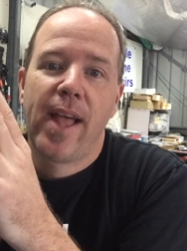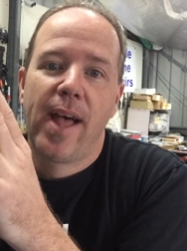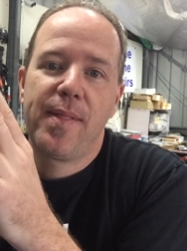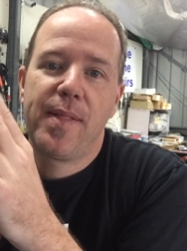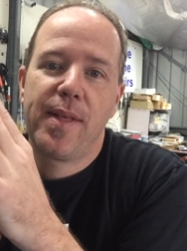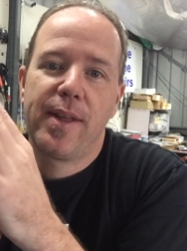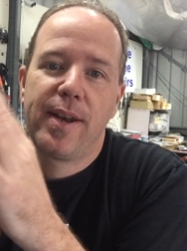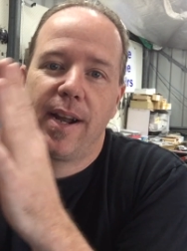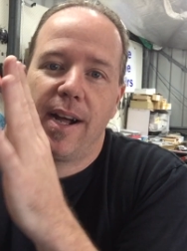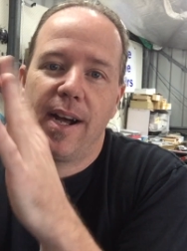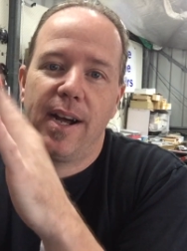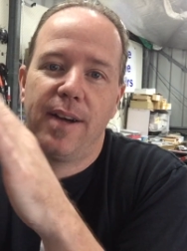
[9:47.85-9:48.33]

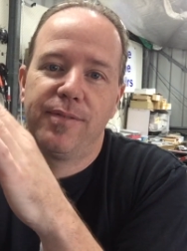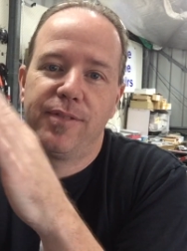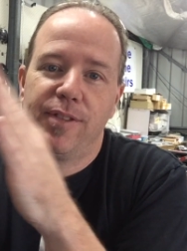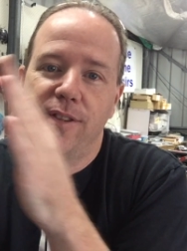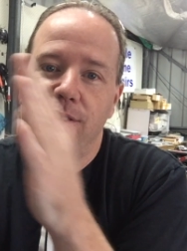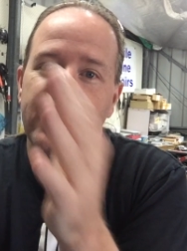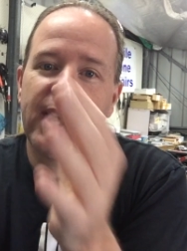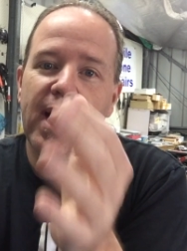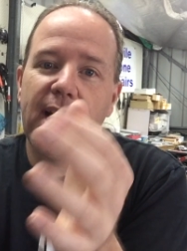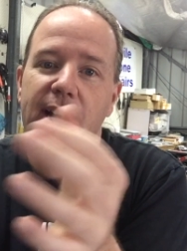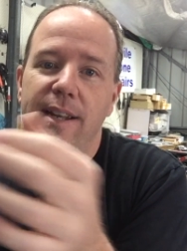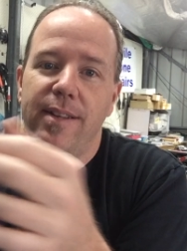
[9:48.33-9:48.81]
And then
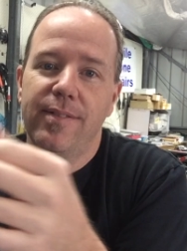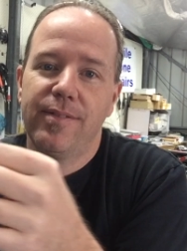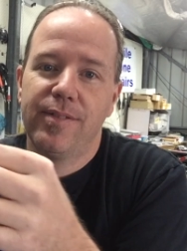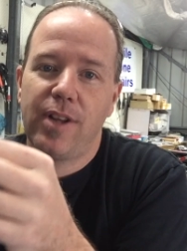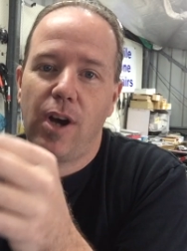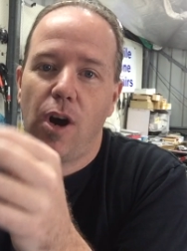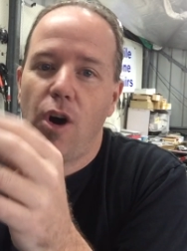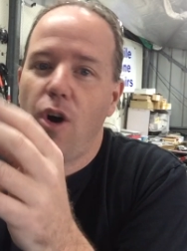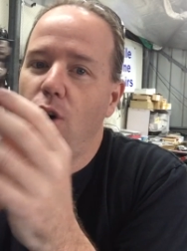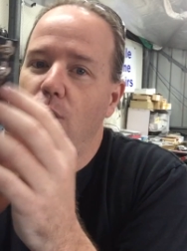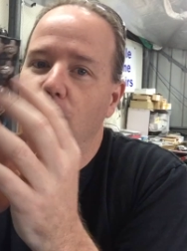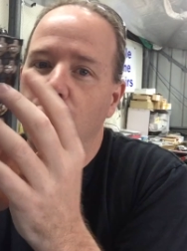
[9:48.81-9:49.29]
after that,
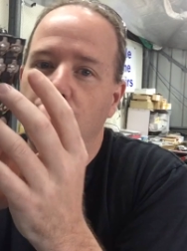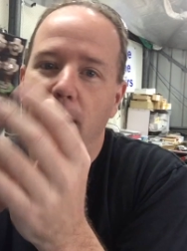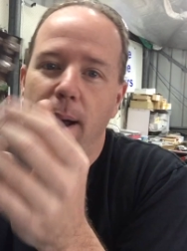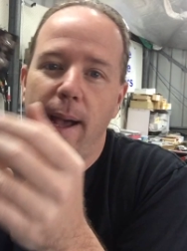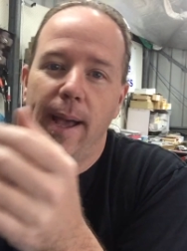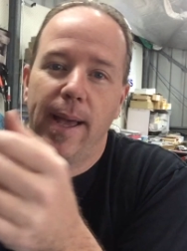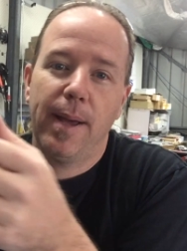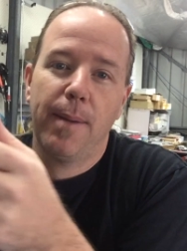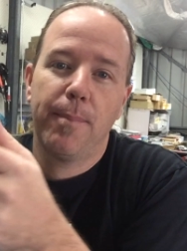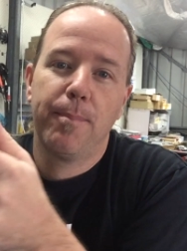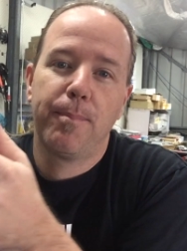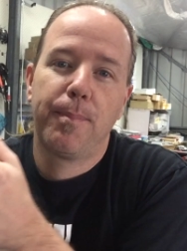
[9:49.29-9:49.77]
the whole
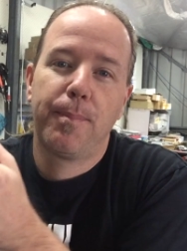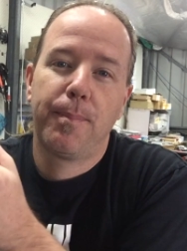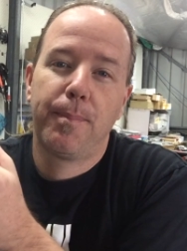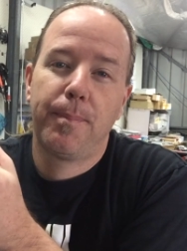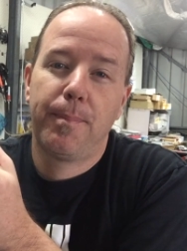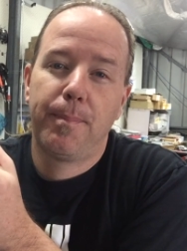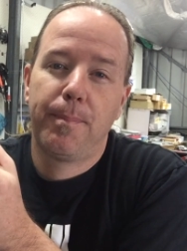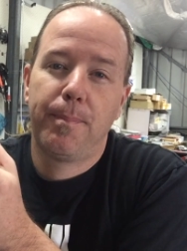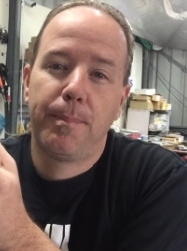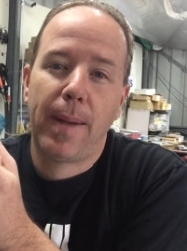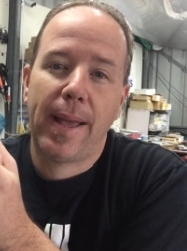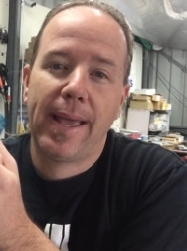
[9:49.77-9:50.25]

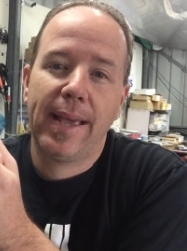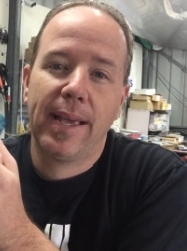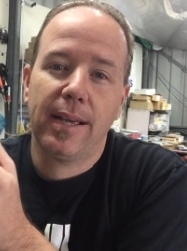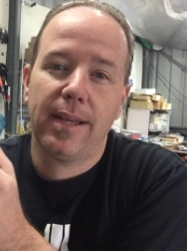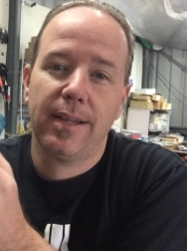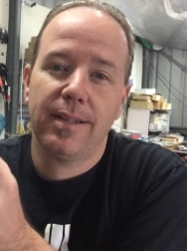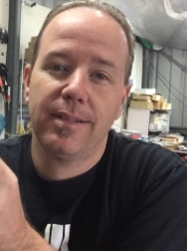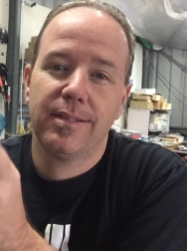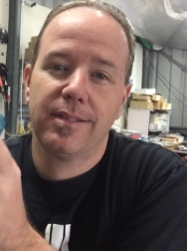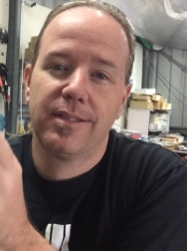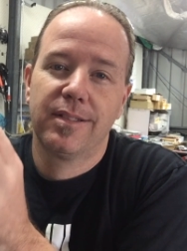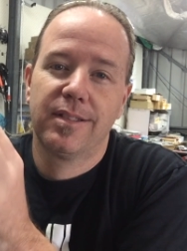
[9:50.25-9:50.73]

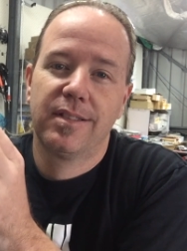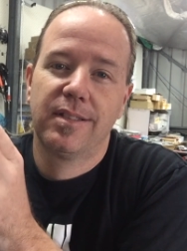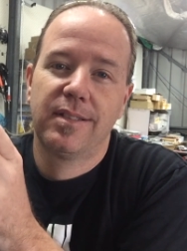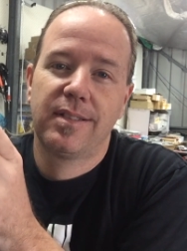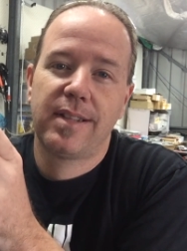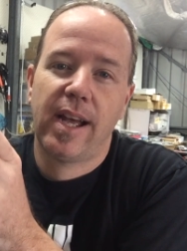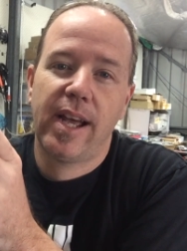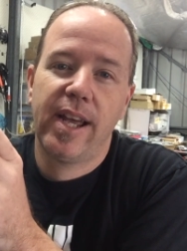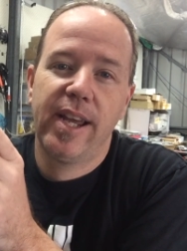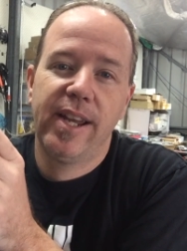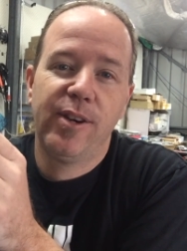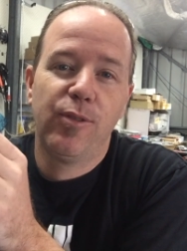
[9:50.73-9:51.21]
bank
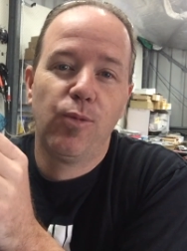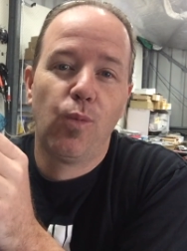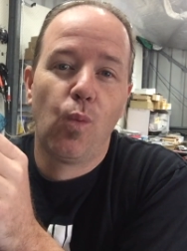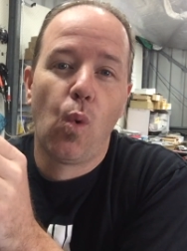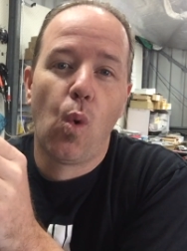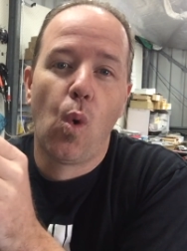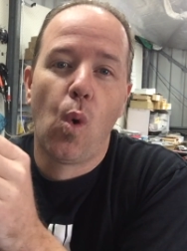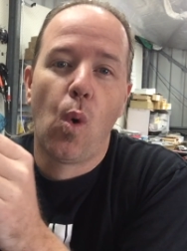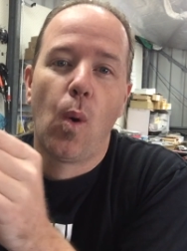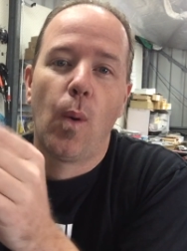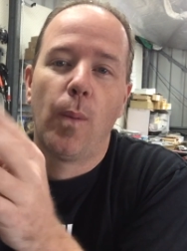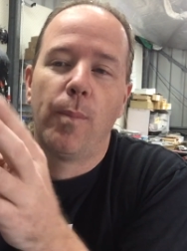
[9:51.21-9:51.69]
stayed
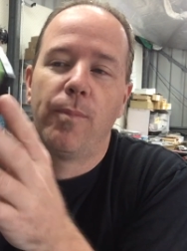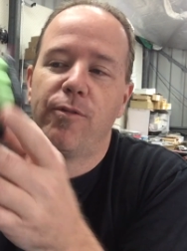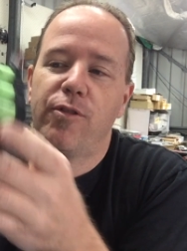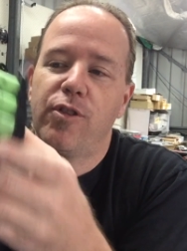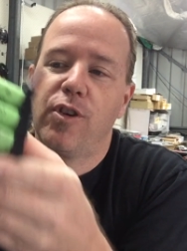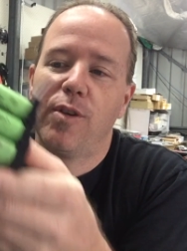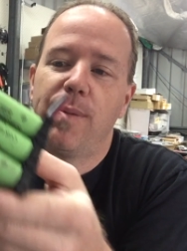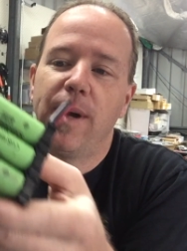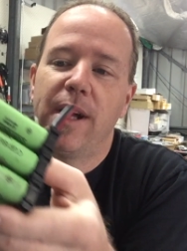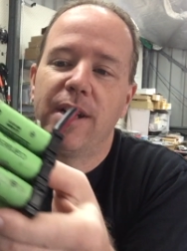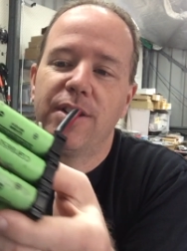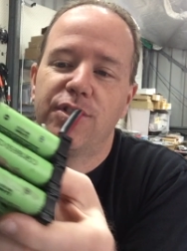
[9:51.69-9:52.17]
warm
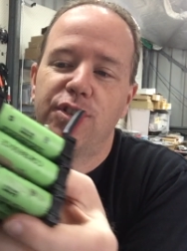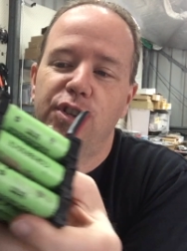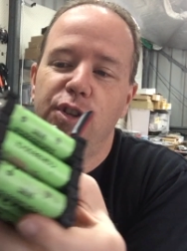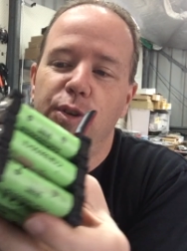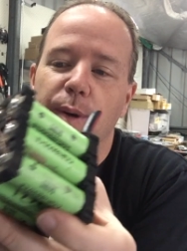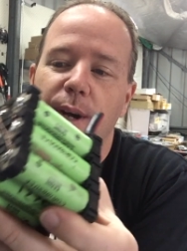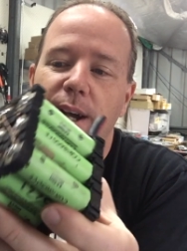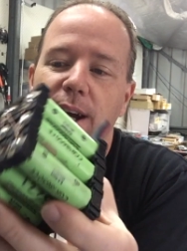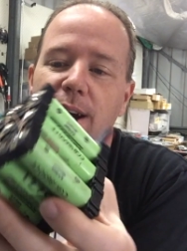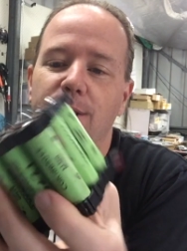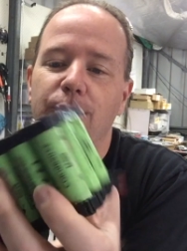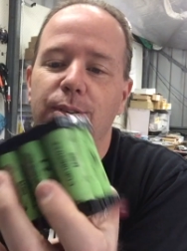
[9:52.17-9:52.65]
for about
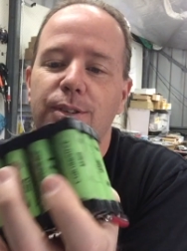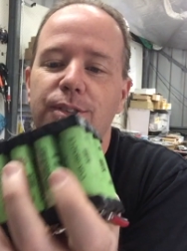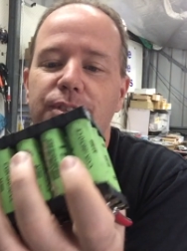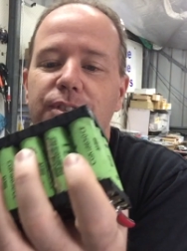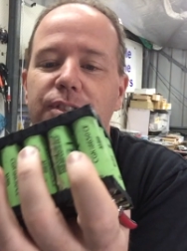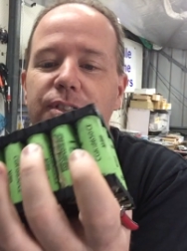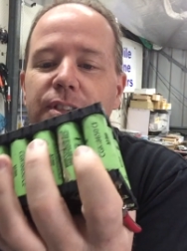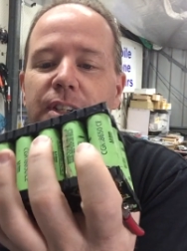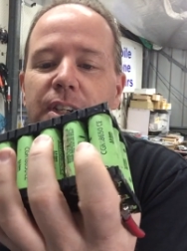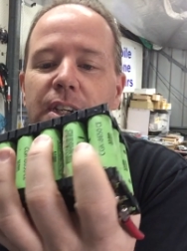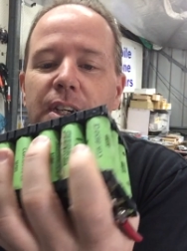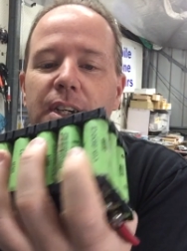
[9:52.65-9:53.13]
two
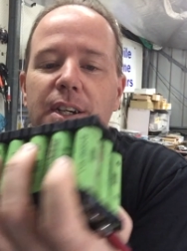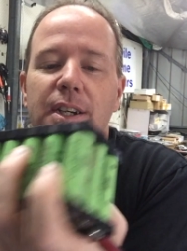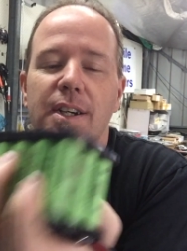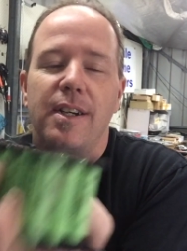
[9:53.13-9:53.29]
hours.